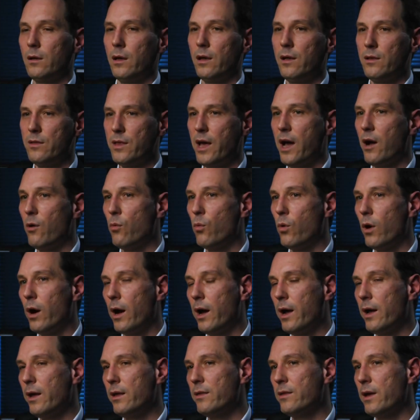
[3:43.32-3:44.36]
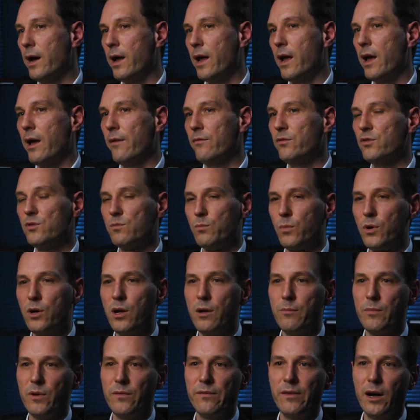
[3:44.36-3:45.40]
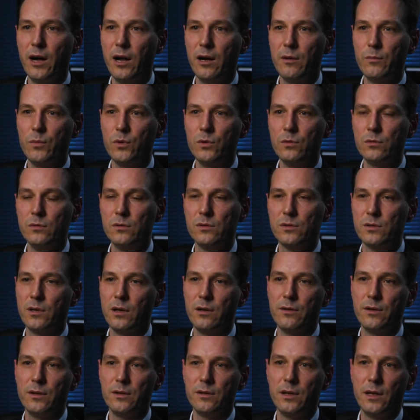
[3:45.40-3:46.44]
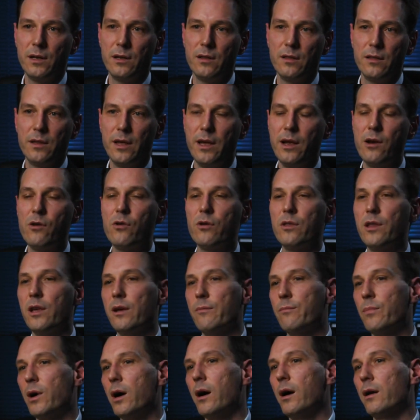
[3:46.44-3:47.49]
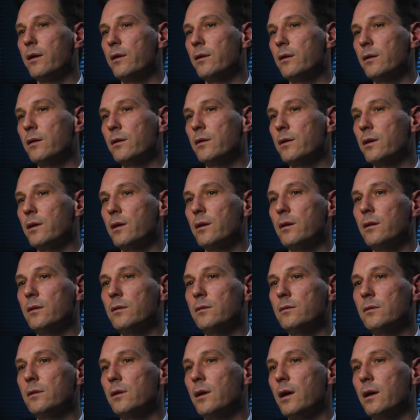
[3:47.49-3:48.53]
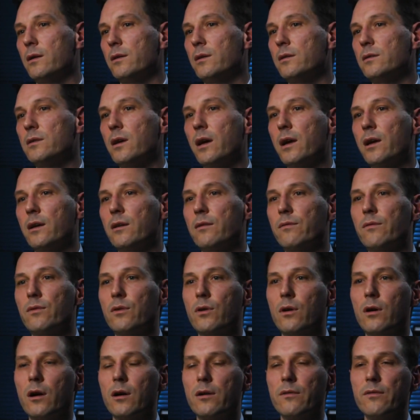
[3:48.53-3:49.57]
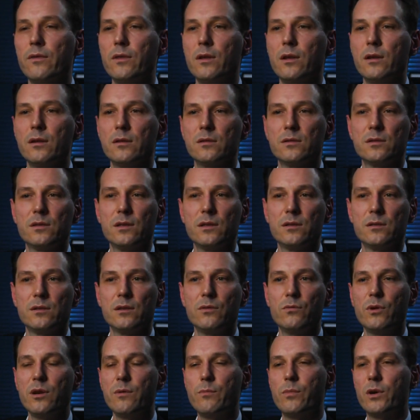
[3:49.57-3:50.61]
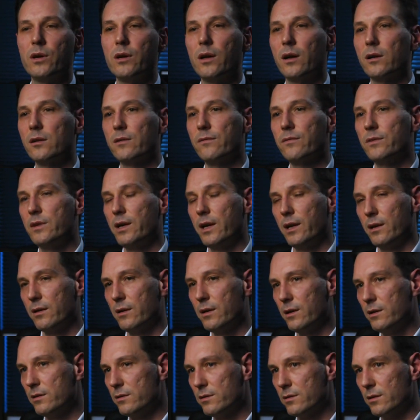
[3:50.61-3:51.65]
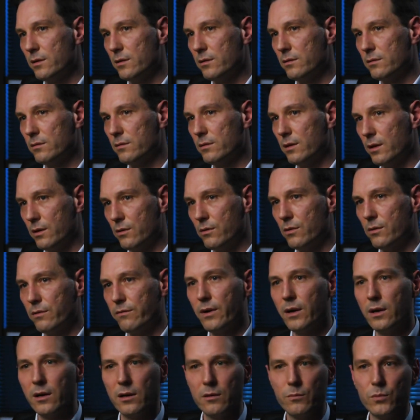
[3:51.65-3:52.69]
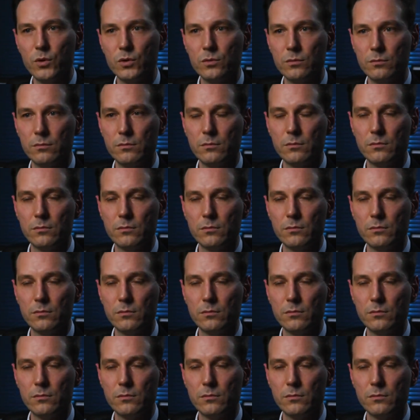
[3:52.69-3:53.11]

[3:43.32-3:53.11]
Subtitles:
In that way, they have sperm available so that then they and their partner can undertake a variety of the assisted reproductive techniques that are available.